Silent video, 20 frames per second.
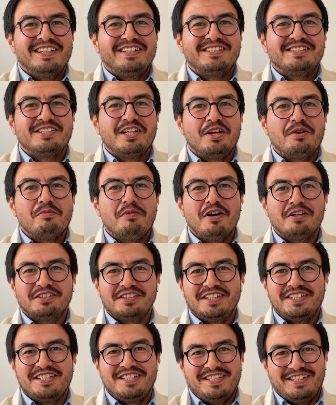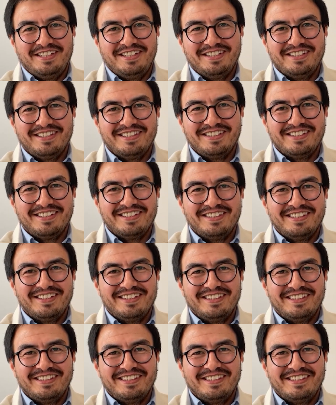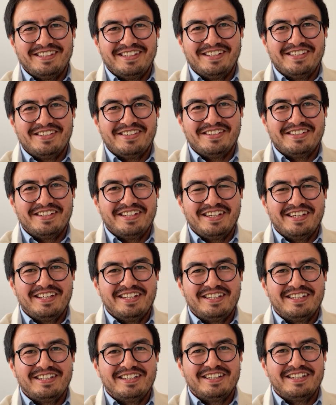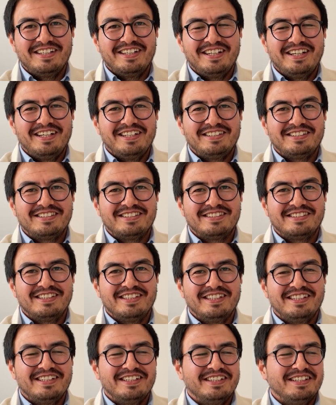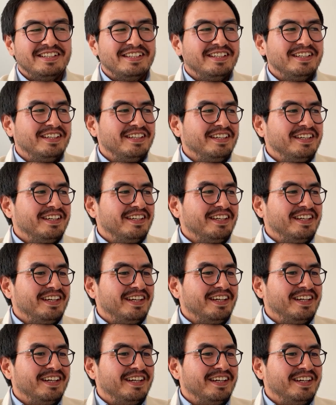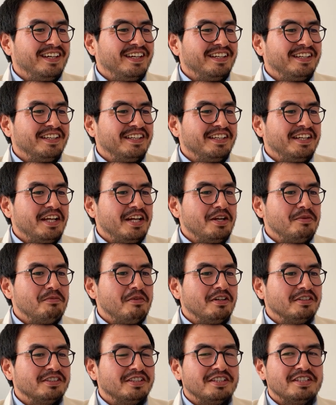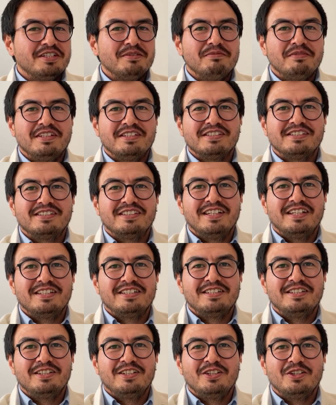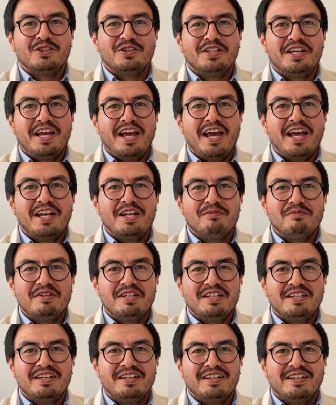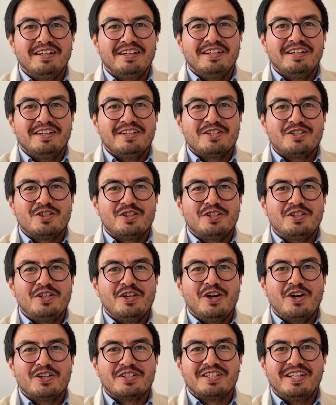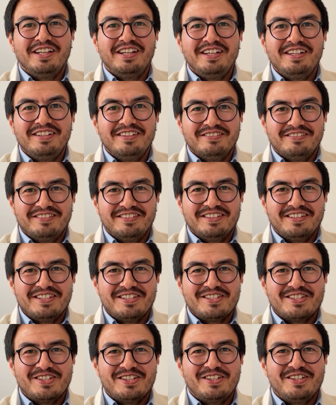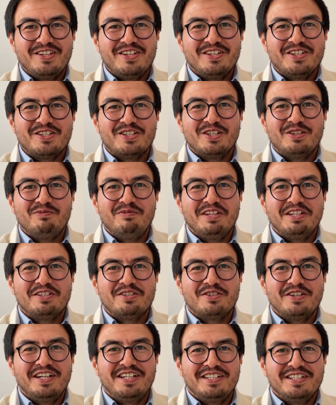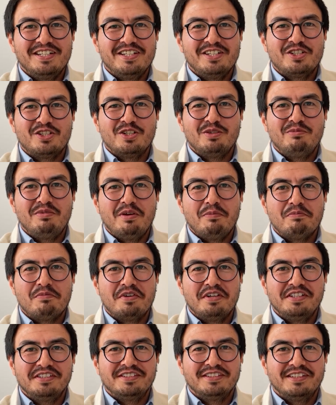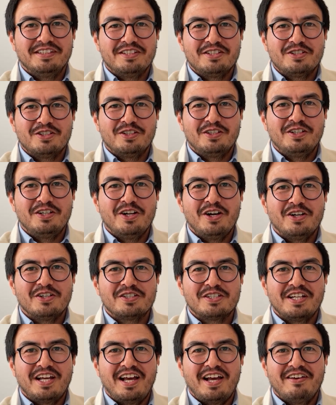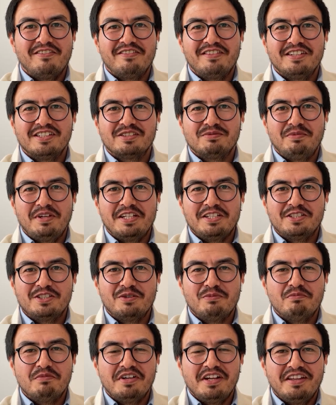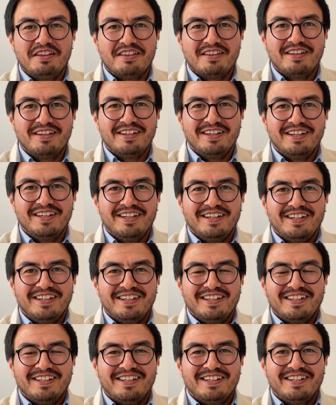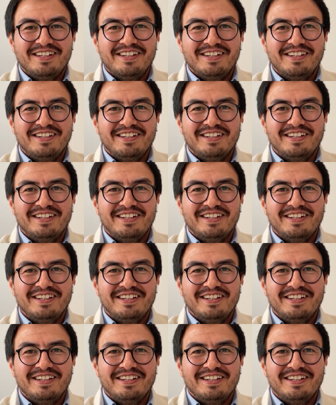it is animosity, and it's and animosity means that, the enemy should not leave, should be treated, should be imprisoned, should not have the space to breathe, and